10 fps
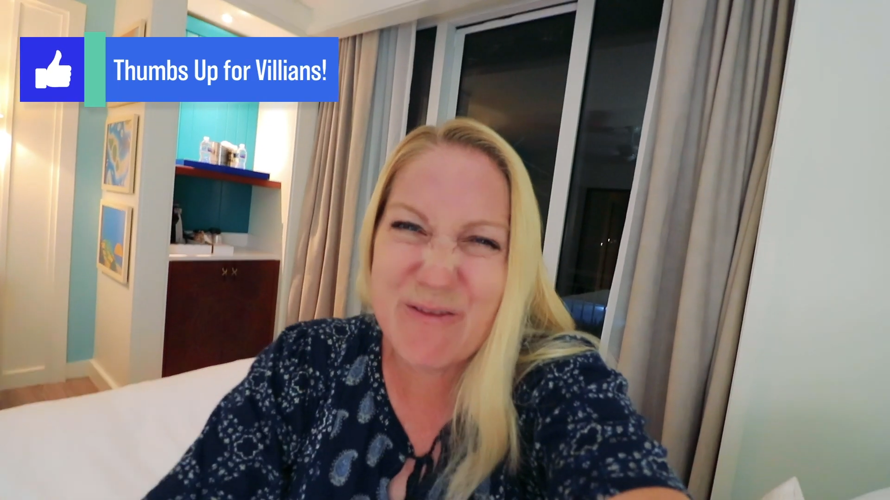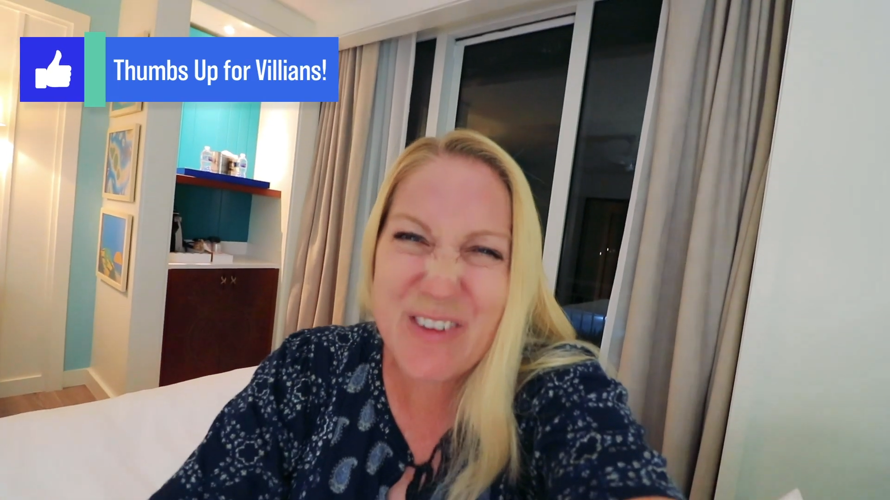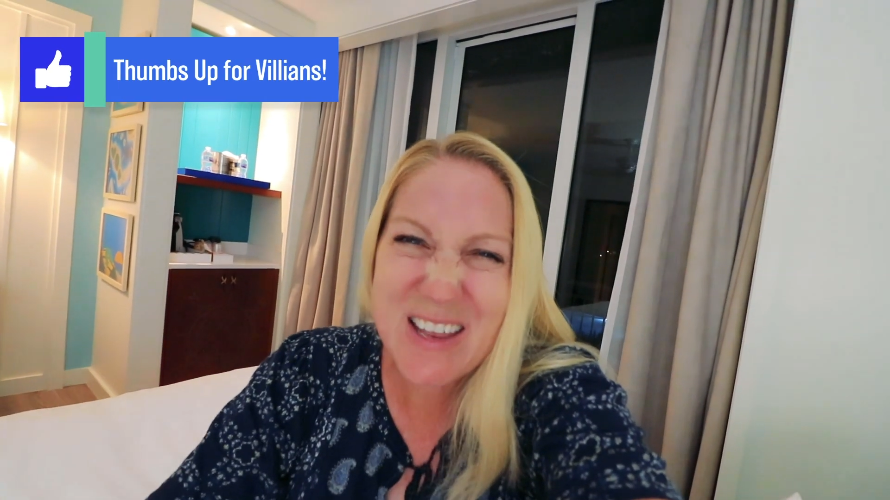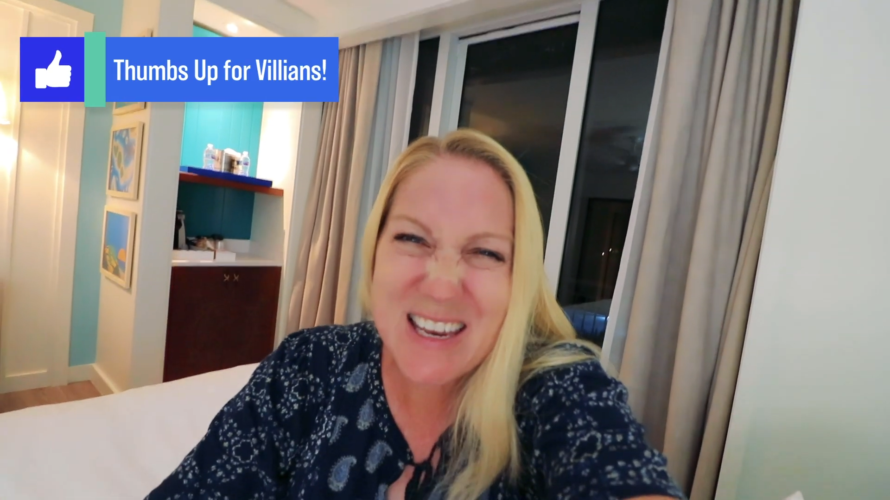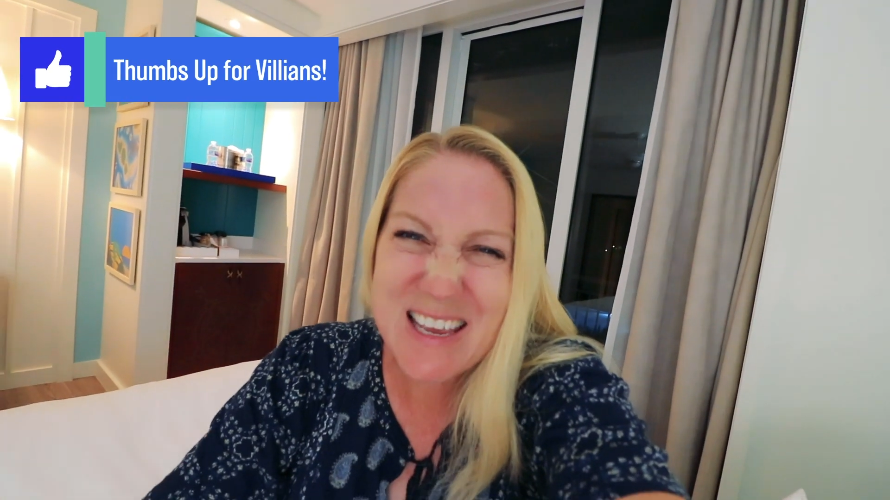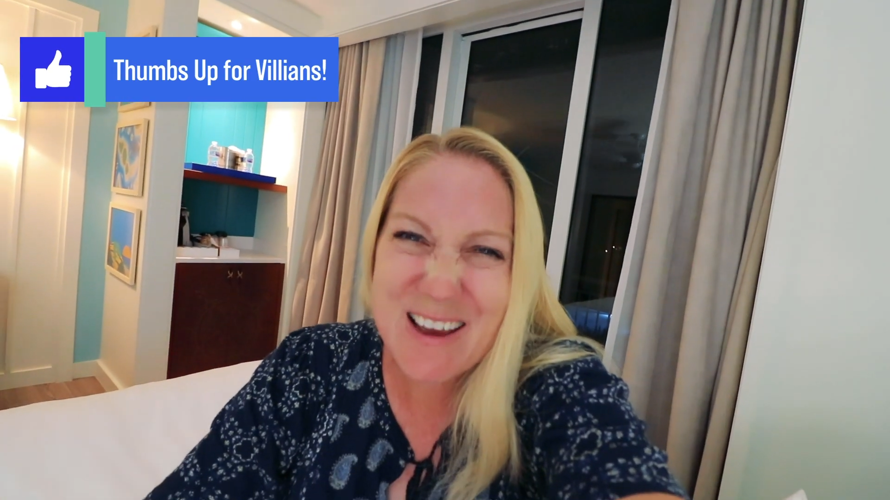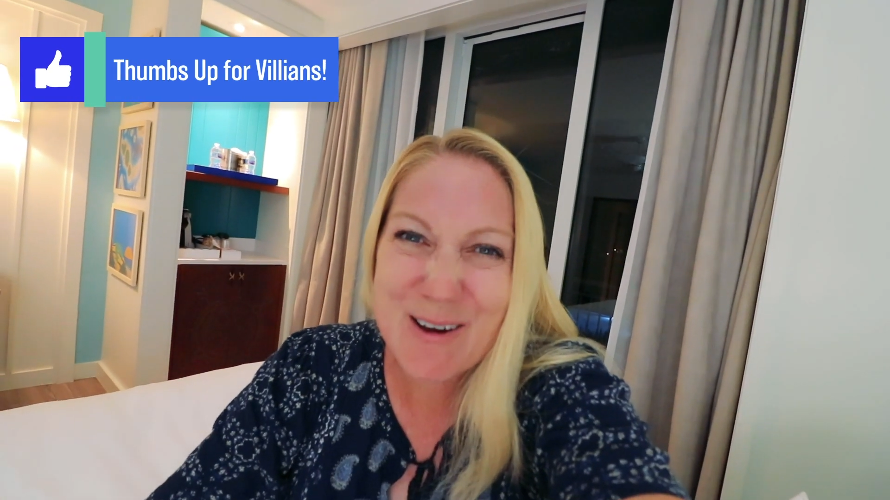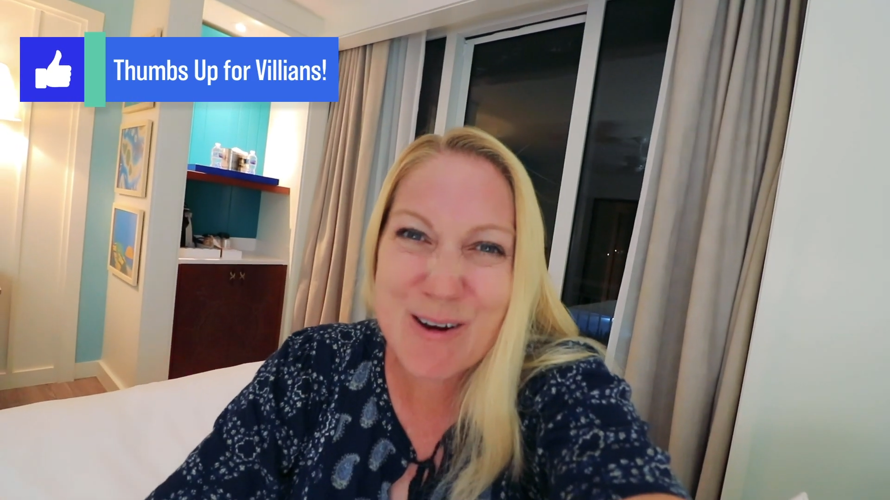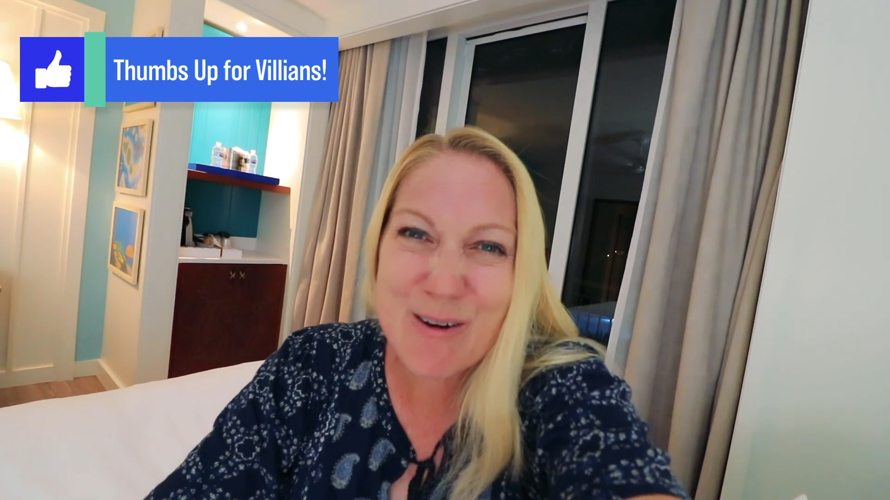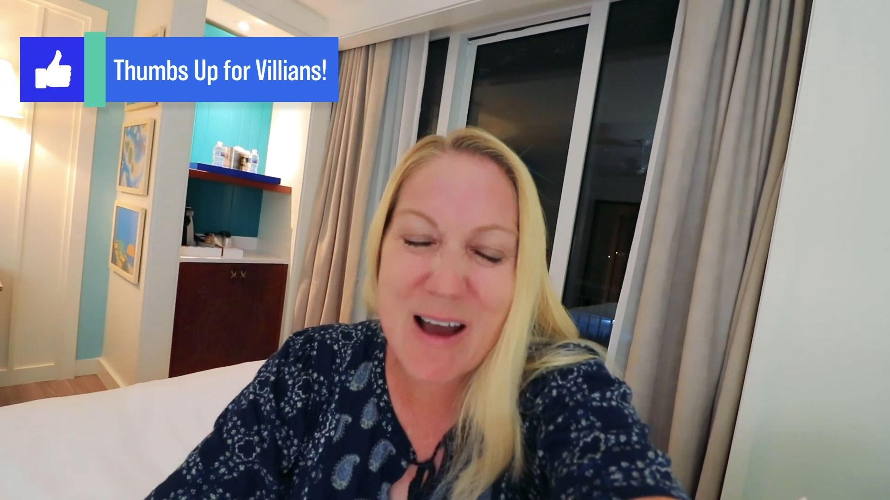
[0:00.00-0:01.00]

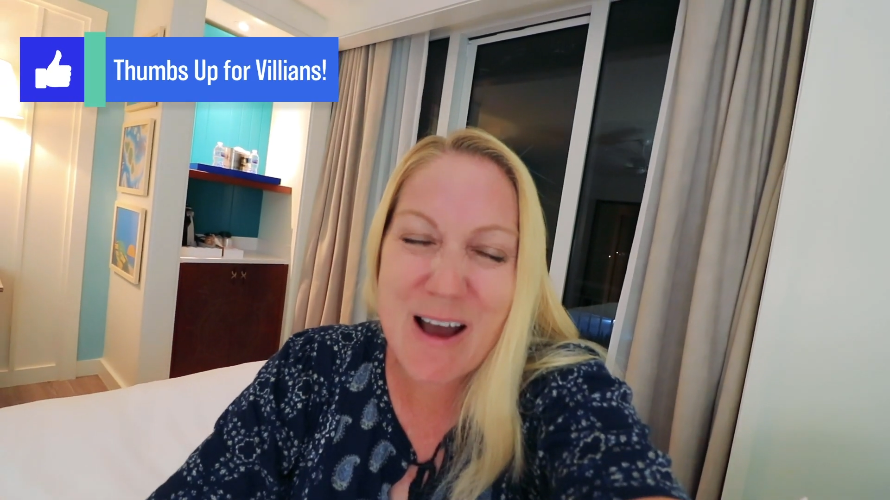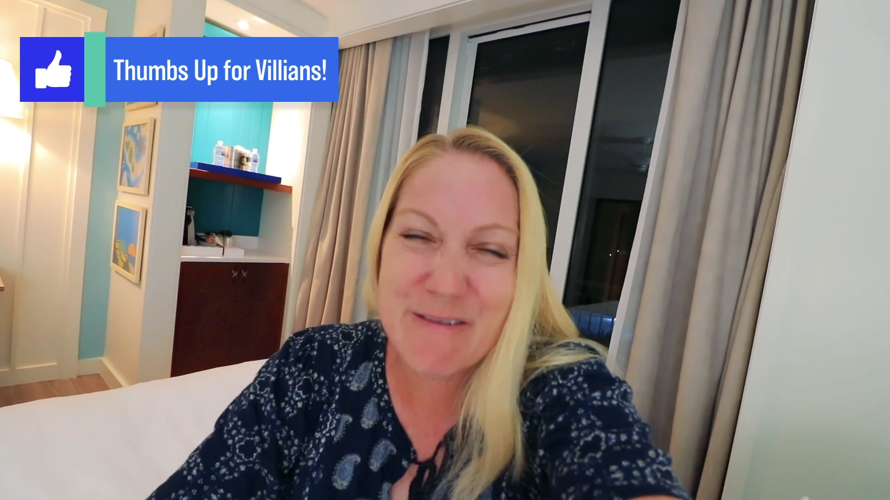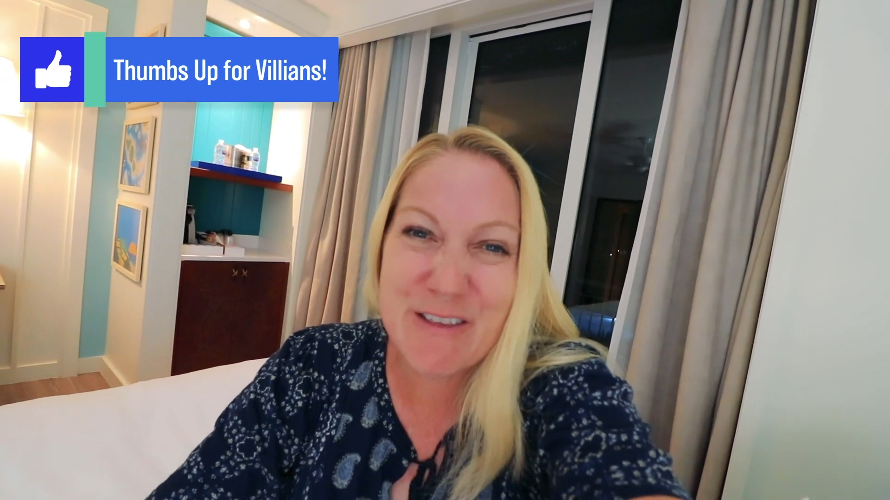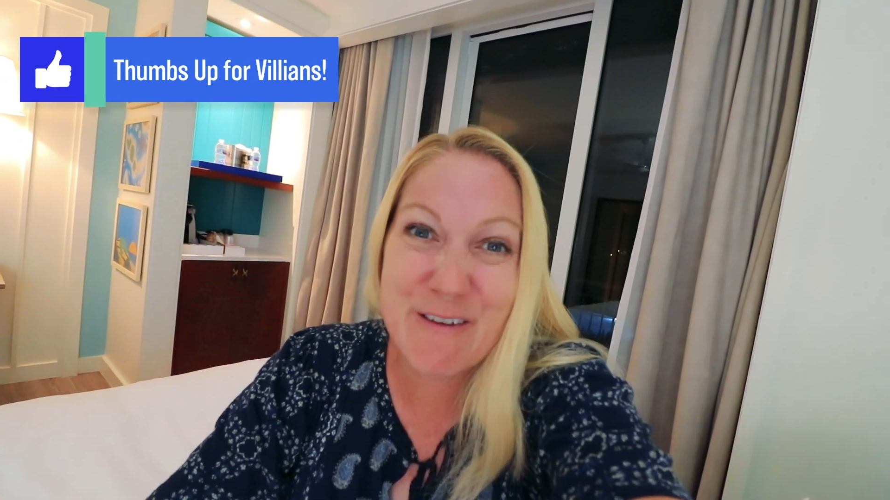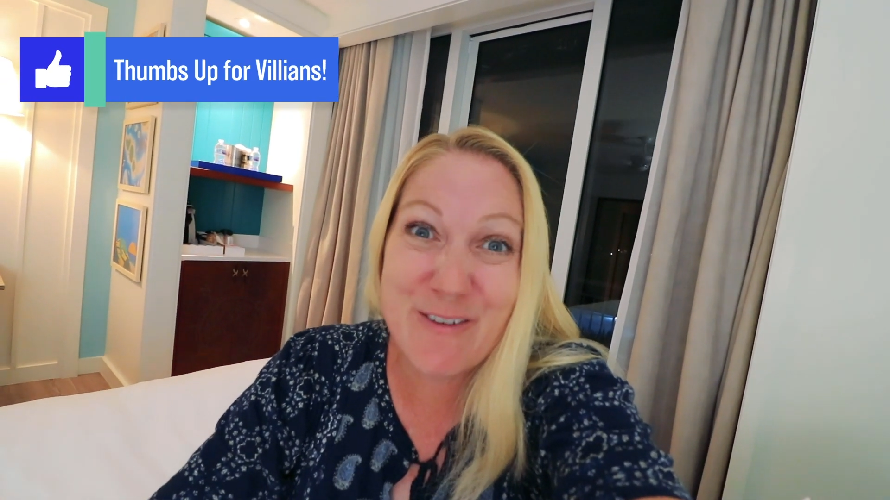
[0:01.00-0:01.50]
video of the